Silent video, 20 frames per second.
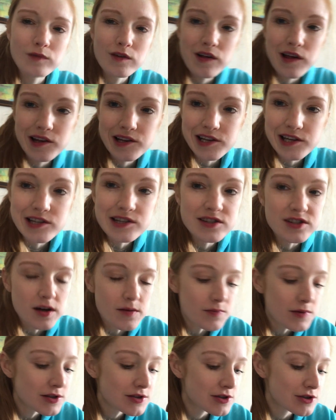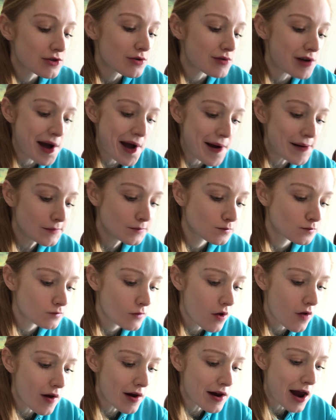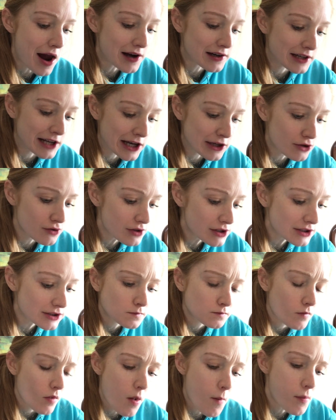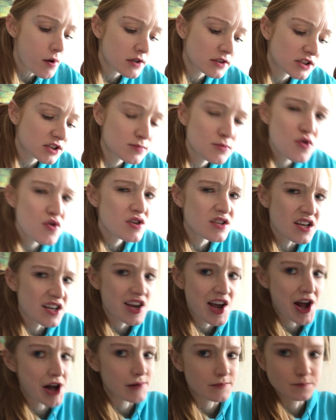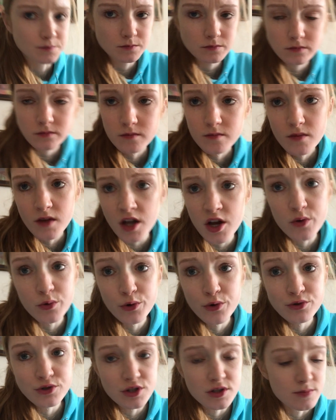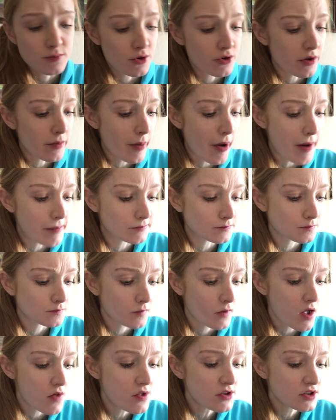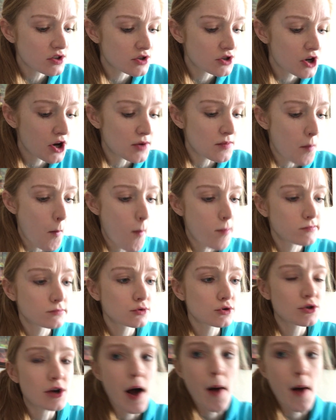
Like, in some things it's okay. Like, I can handle this. But in smoothies I can't. It ruins a smoothie. And this is good. So